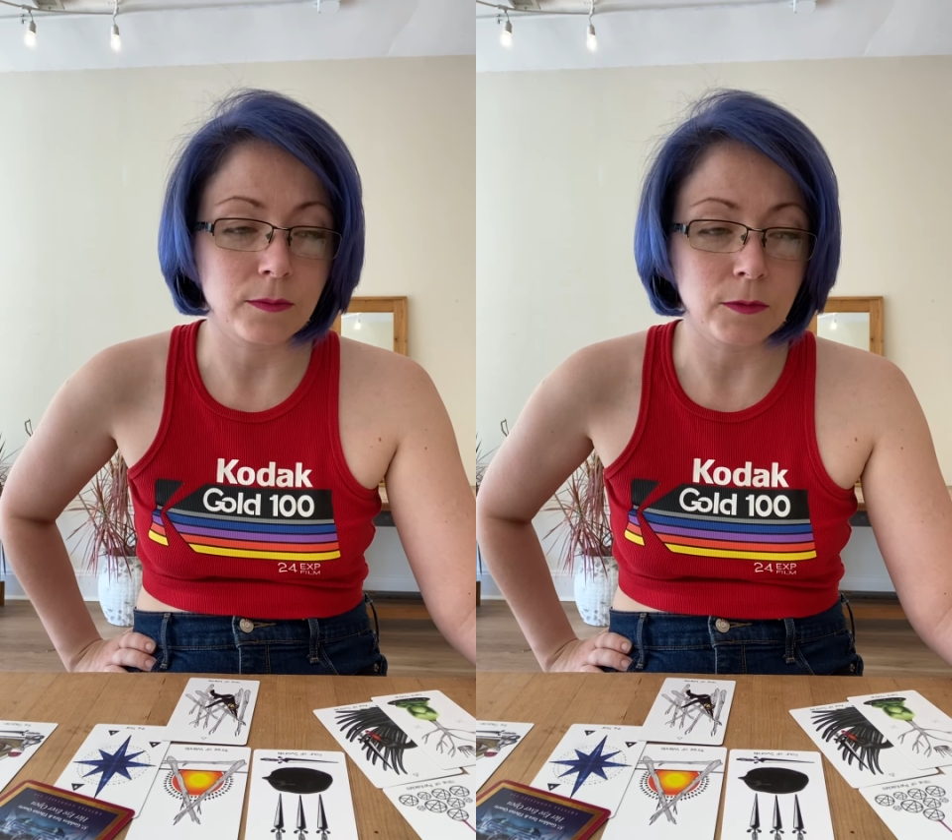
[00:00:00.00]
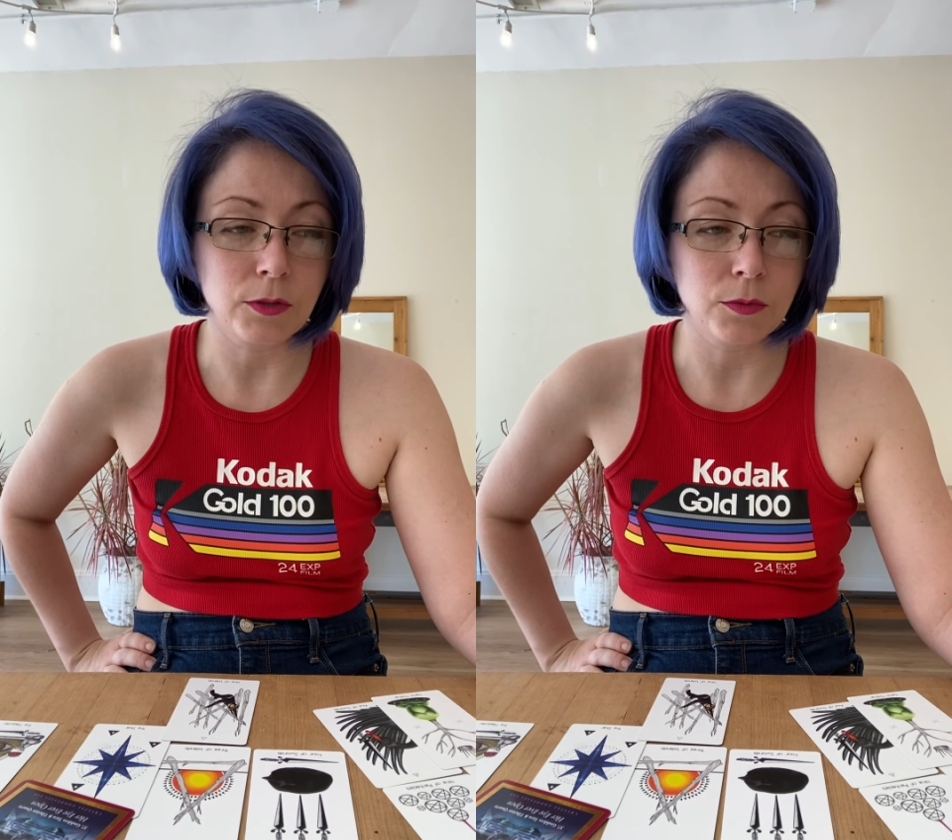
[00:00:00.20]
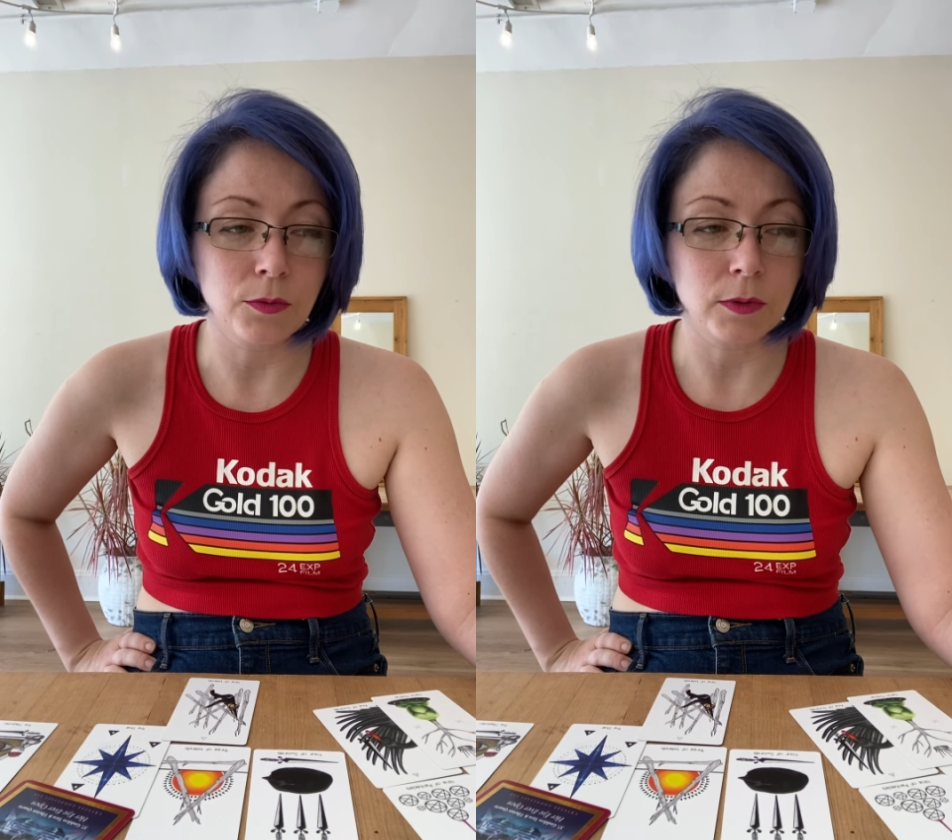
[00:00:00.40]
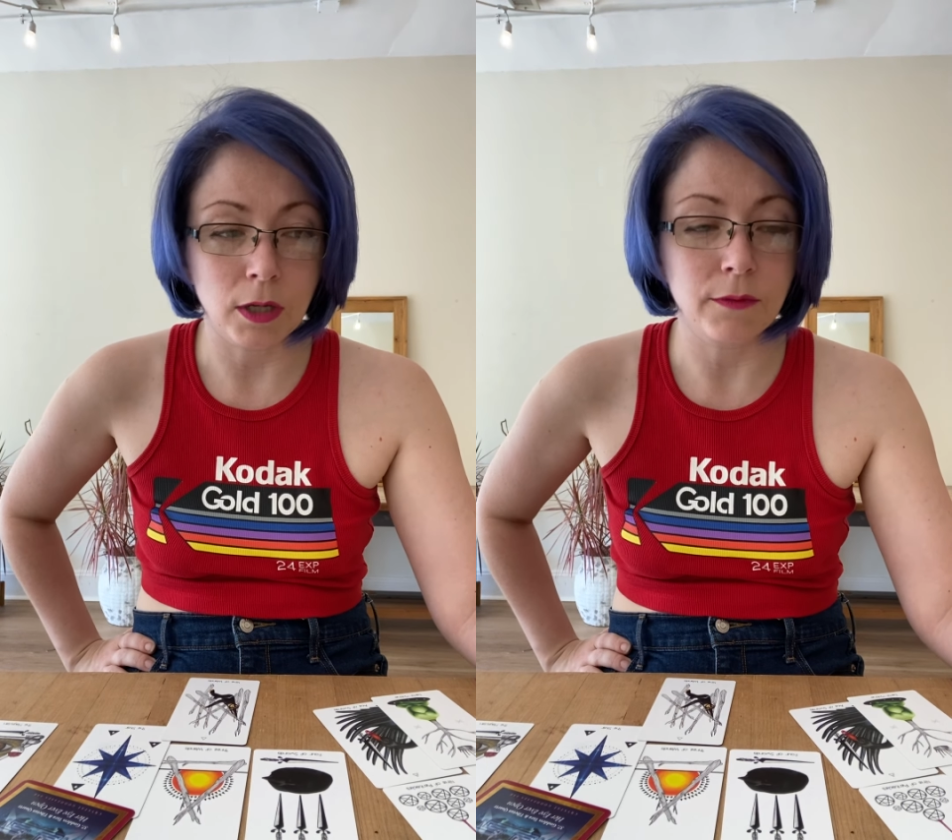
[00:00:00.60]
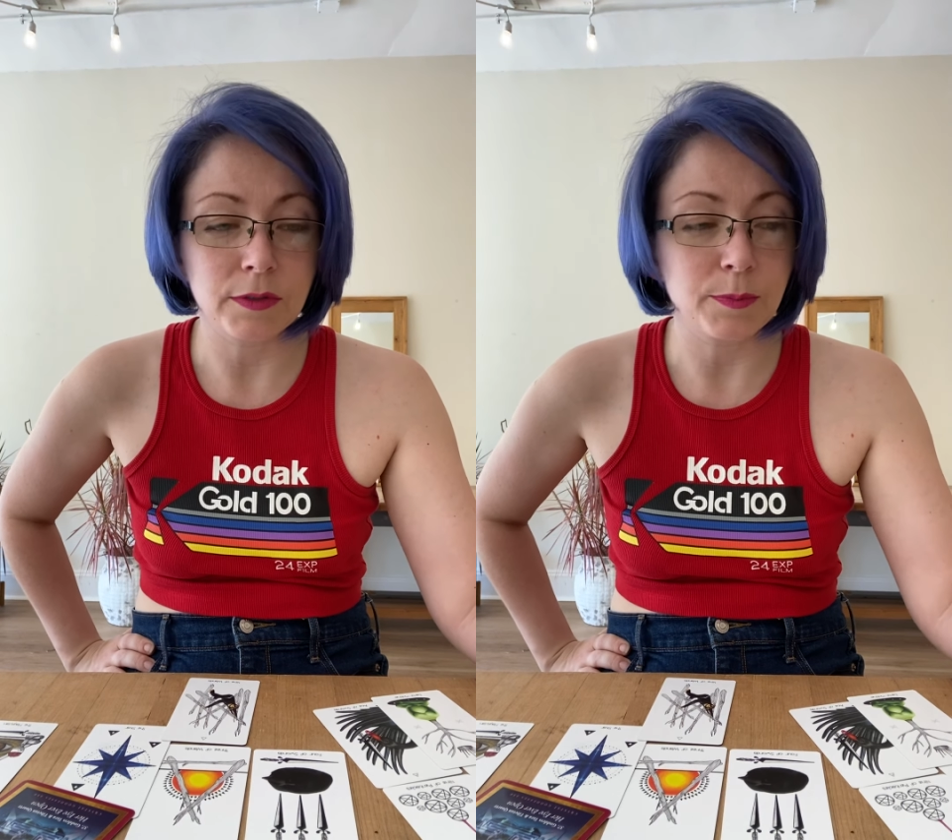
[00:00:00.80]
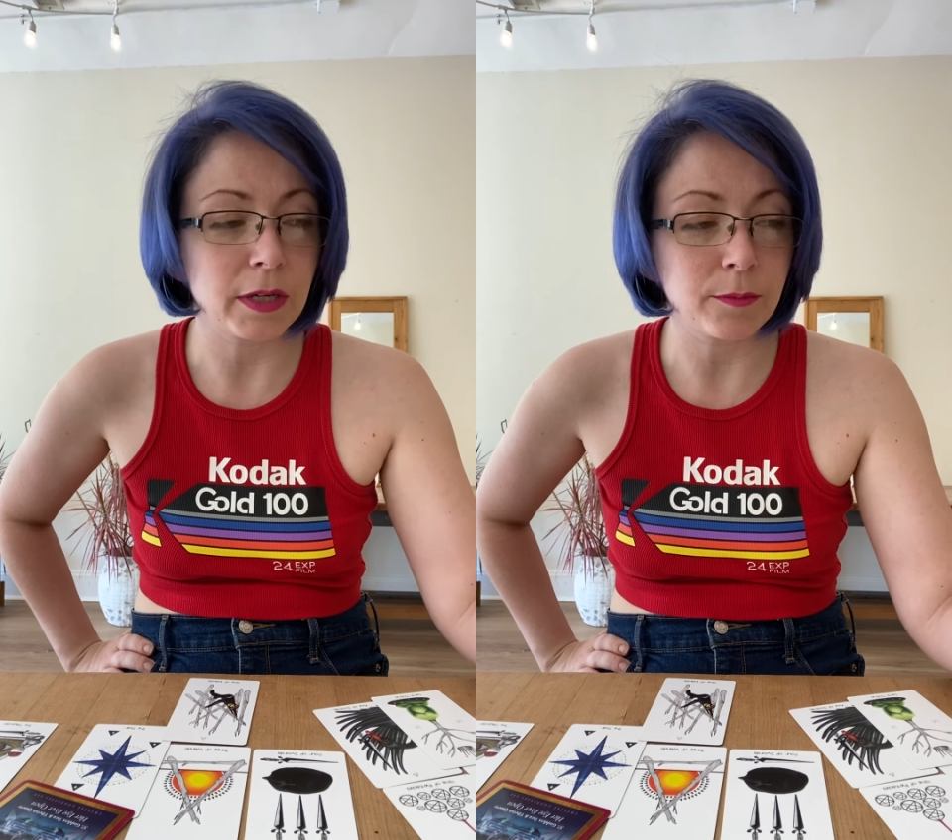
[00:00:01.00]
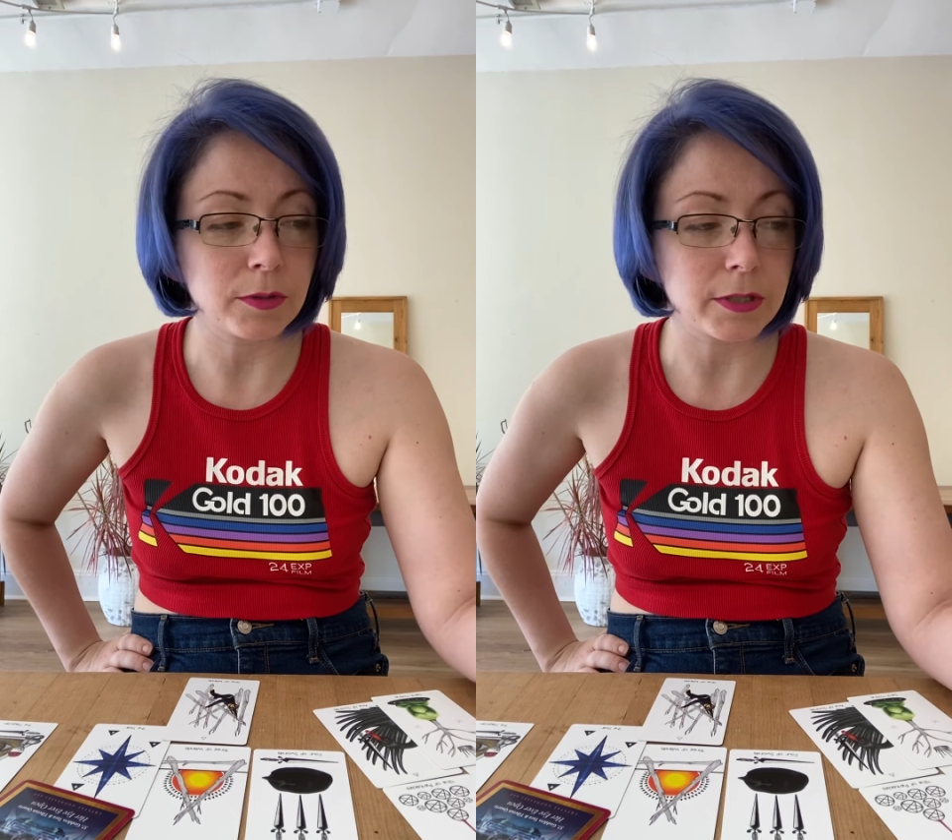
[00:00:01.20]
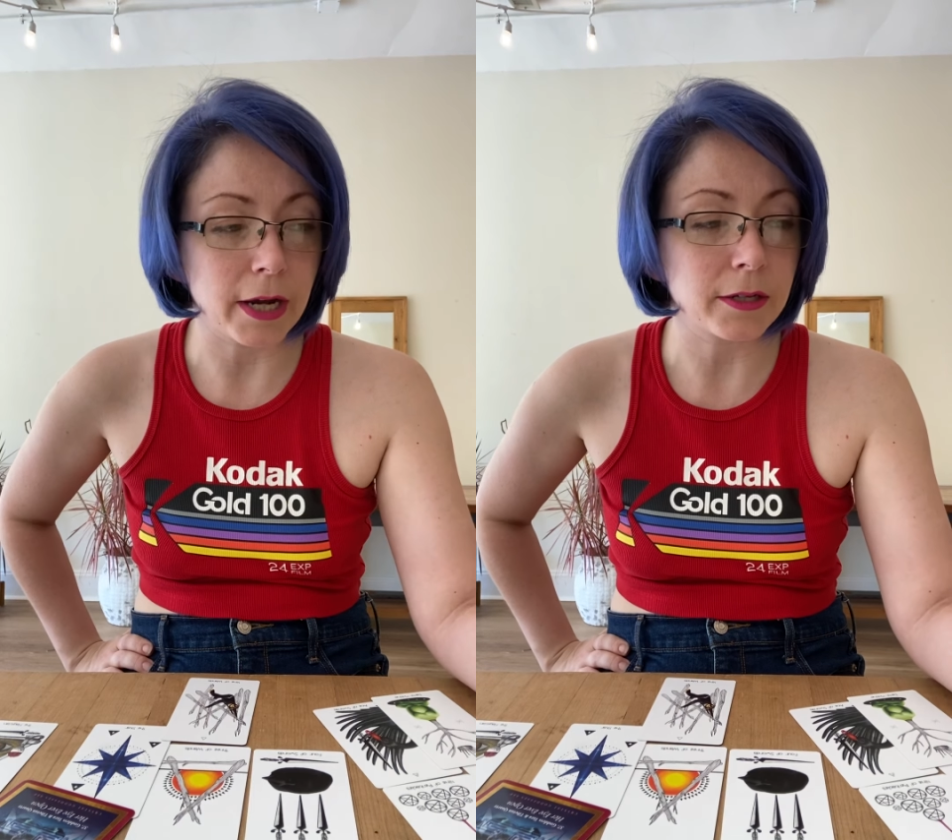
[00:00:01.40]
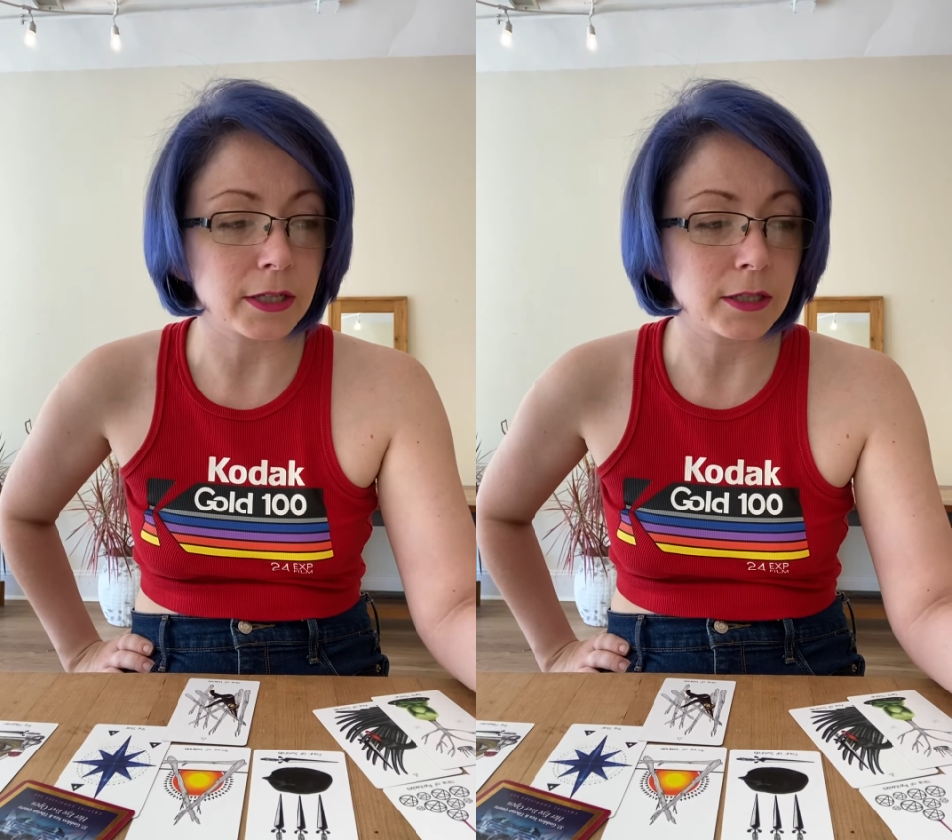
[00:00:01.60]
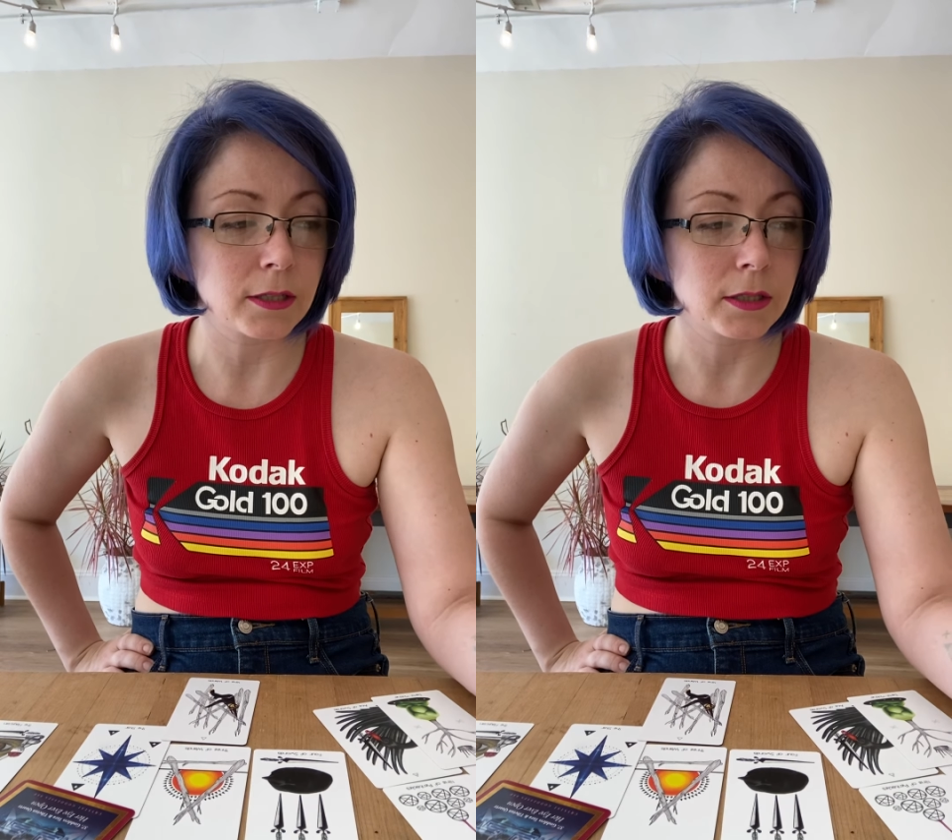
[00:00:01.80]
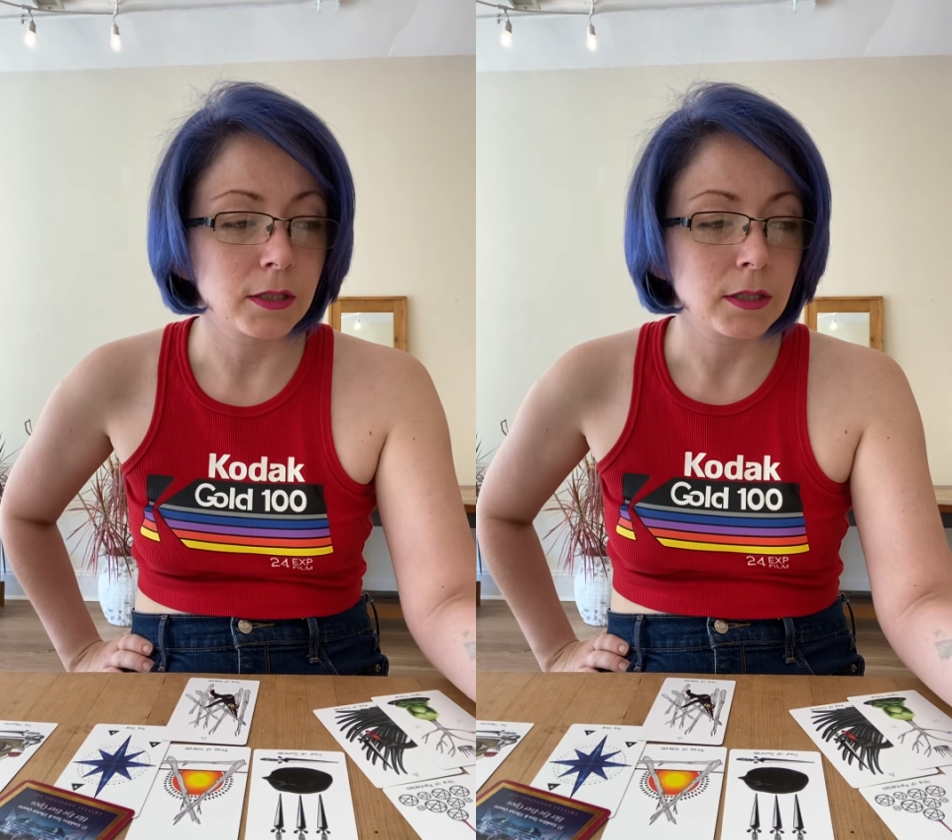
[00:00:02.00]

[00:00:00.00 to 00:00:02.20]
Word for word: you love is being protected.